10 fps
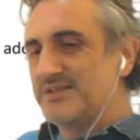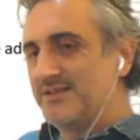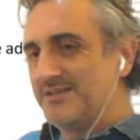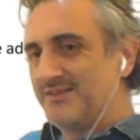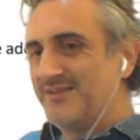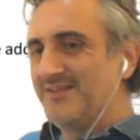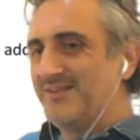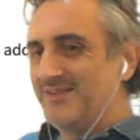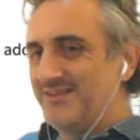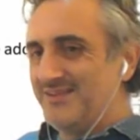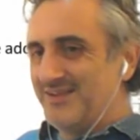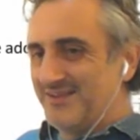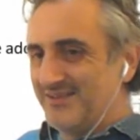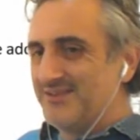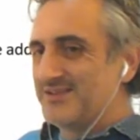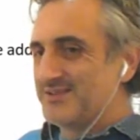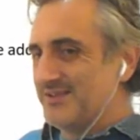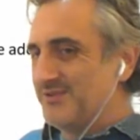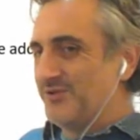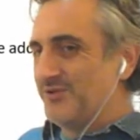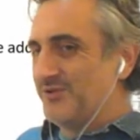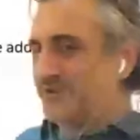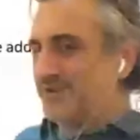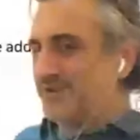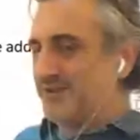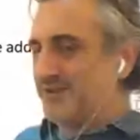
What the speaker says: Is it? Yeah, THESE. Okay.